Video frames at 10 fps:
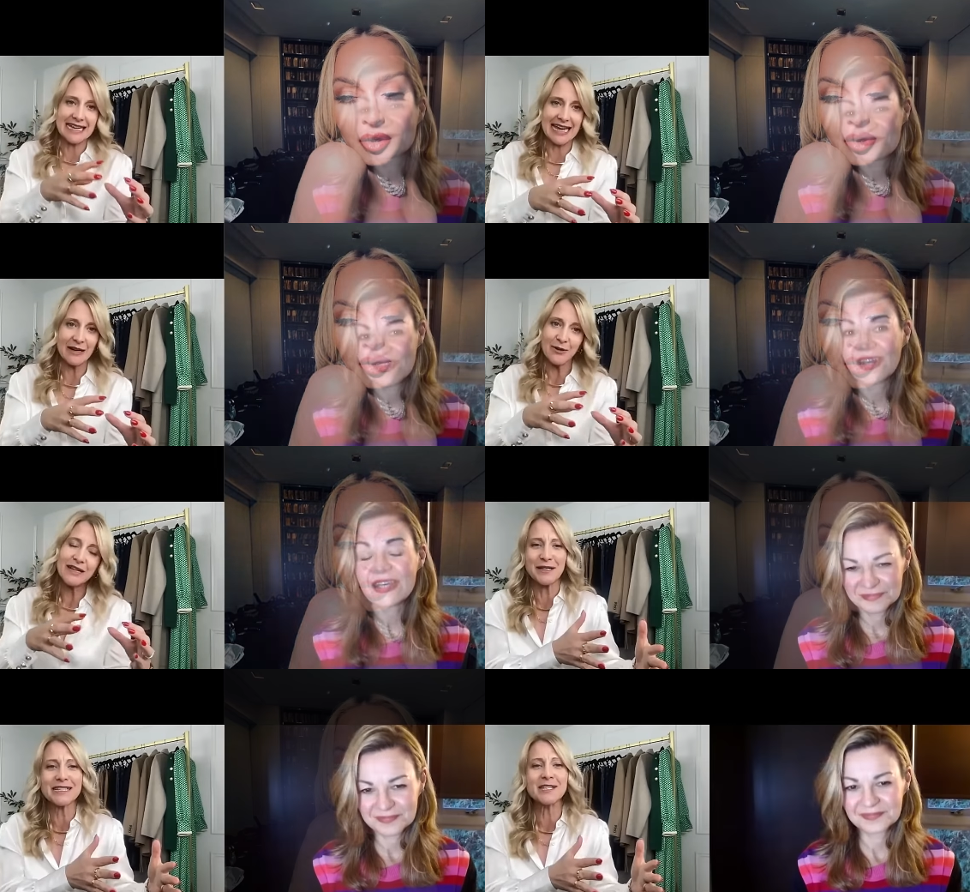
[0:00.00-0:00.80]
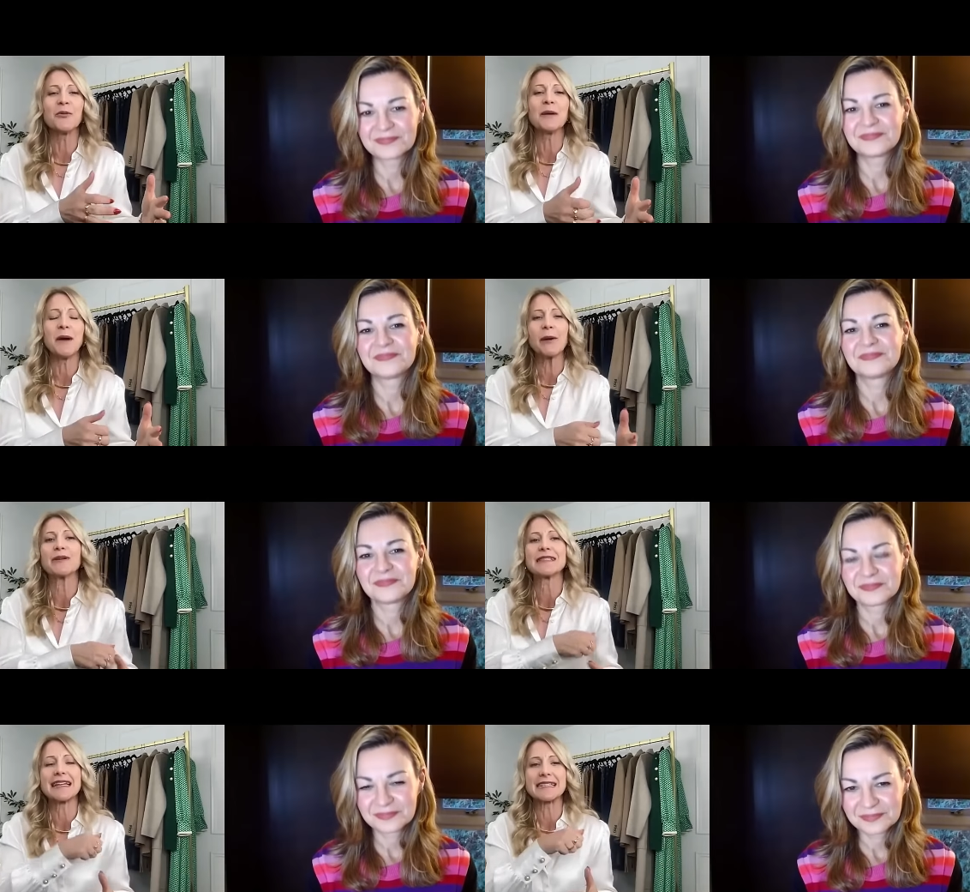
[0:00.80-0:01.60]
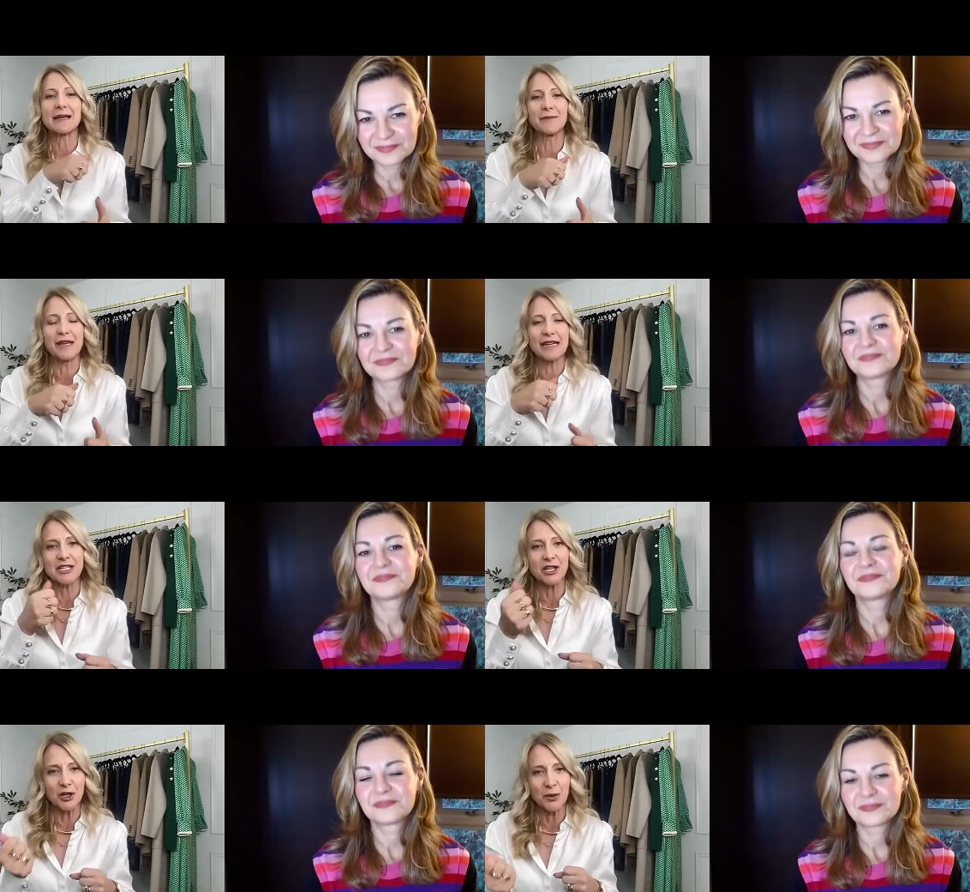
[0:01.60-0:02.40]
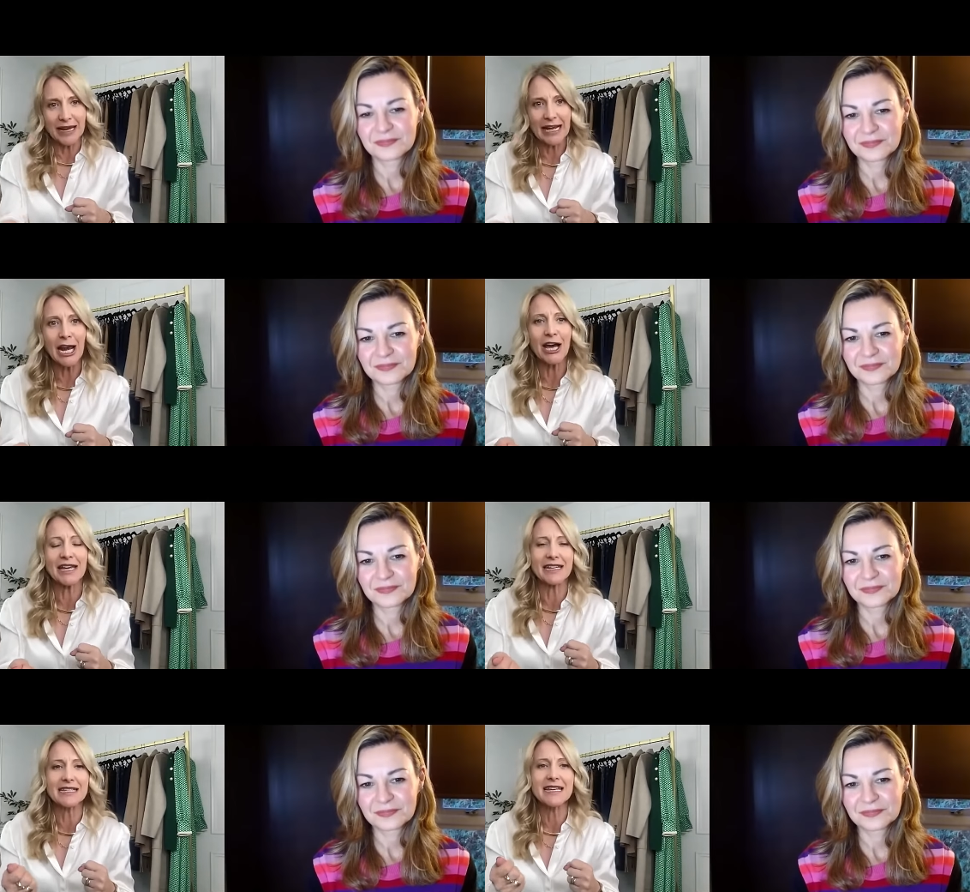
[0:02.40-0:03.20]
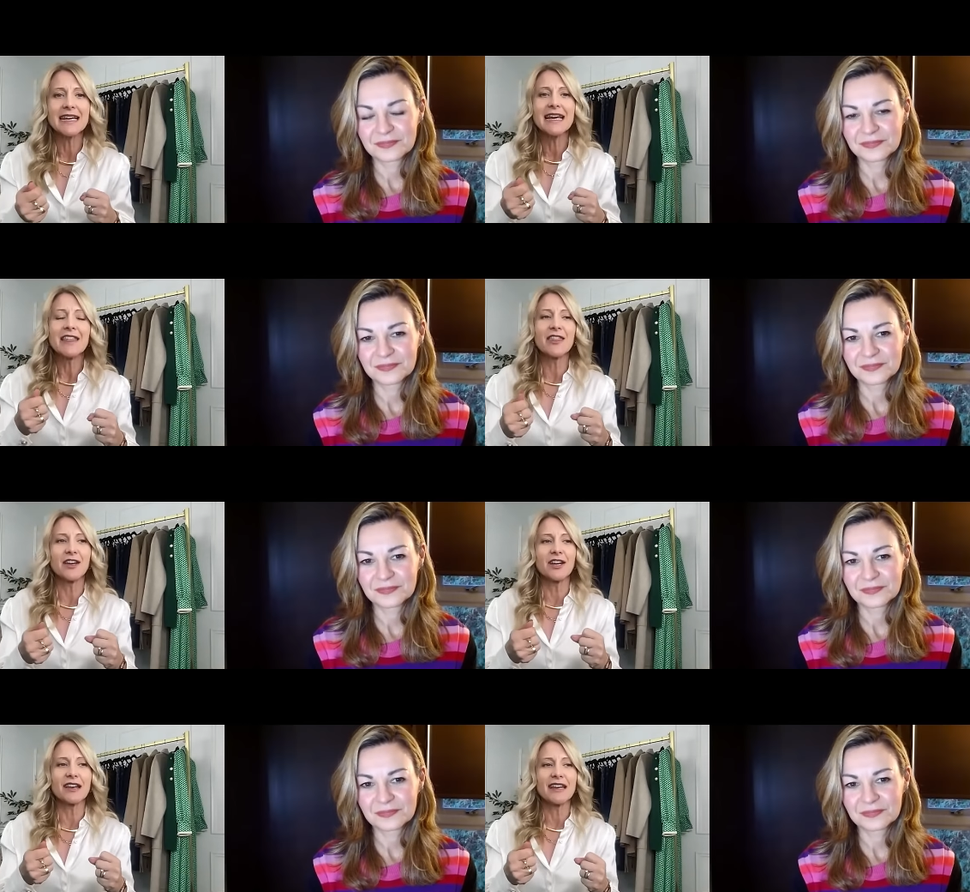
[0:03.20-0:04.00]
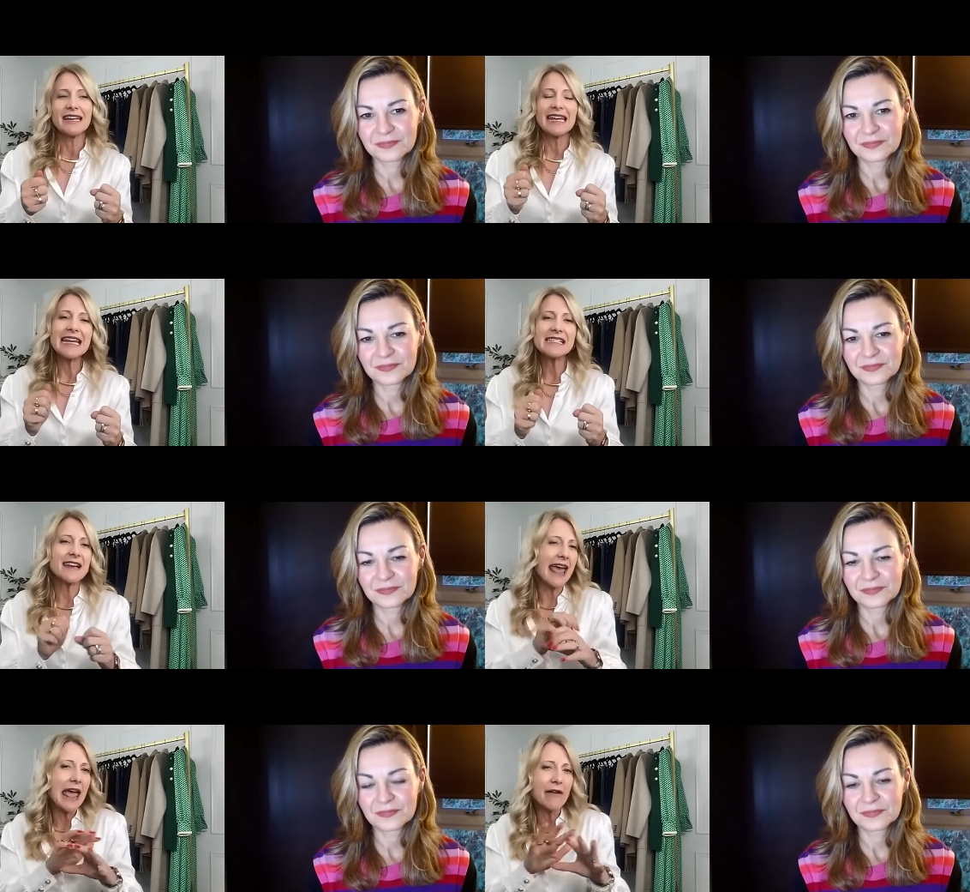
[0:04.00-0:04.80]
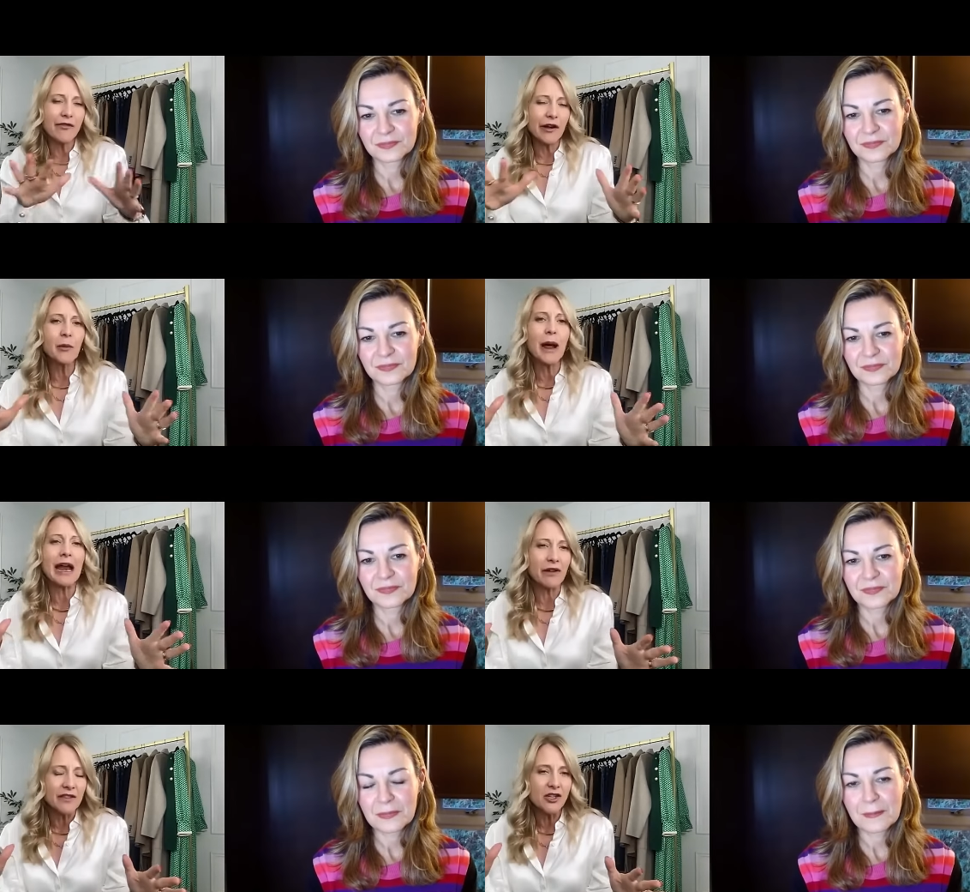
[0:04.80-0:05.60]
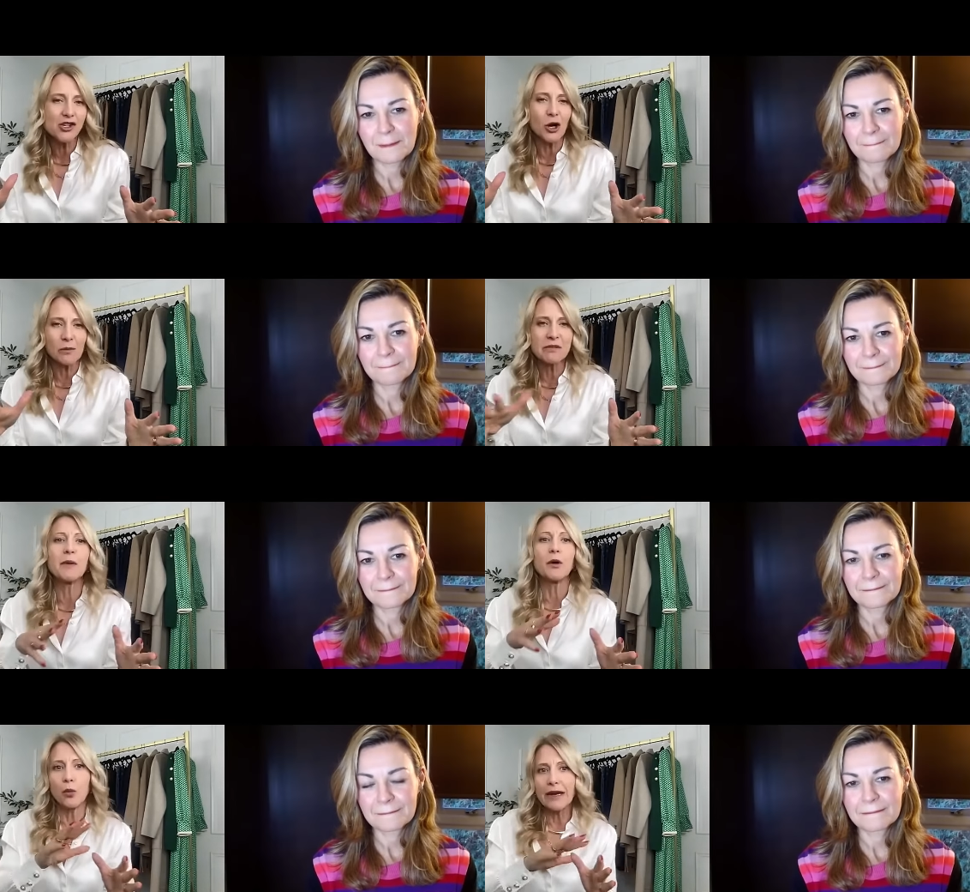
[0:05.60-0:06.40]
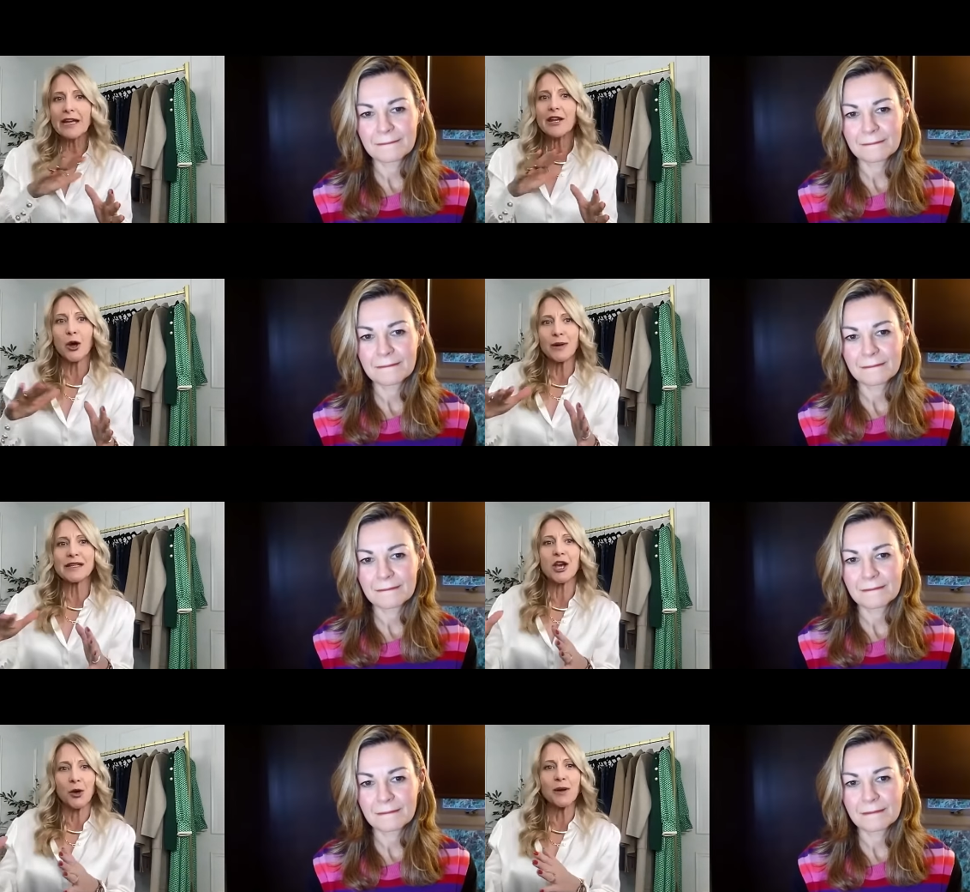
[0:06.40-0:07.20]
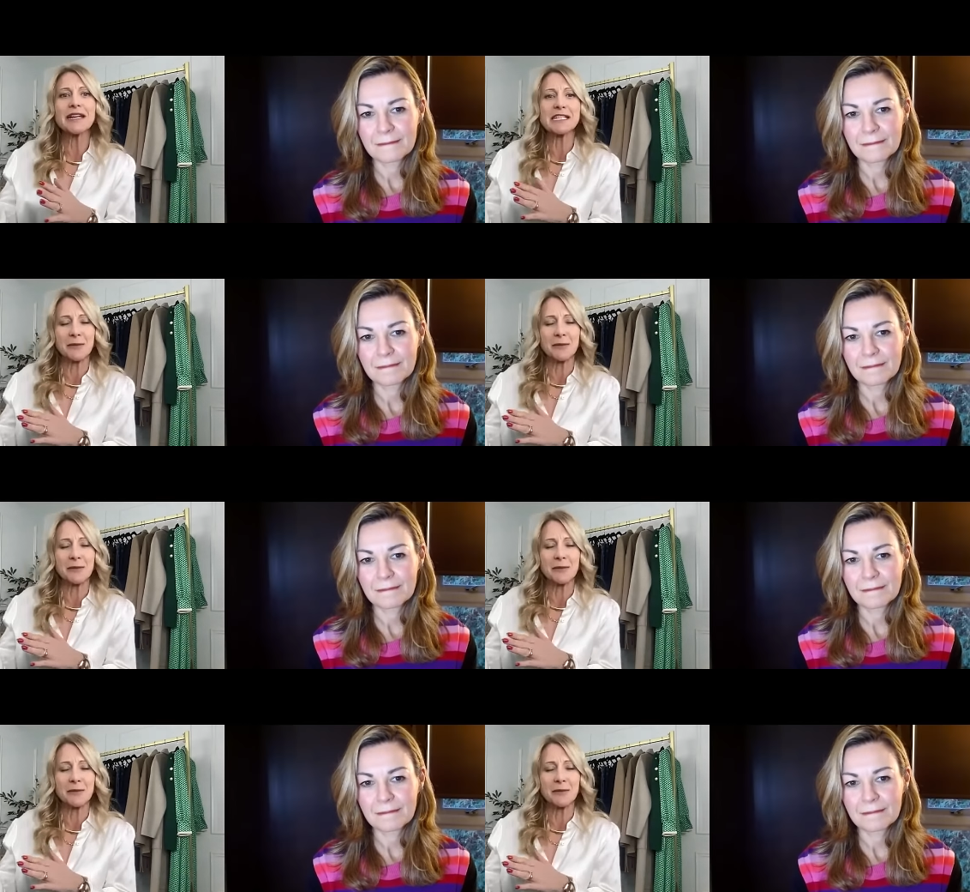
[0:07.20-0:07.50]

Speaker 1: down. And so we might present something to a client that isn't everywhere in the shops, but we know is going to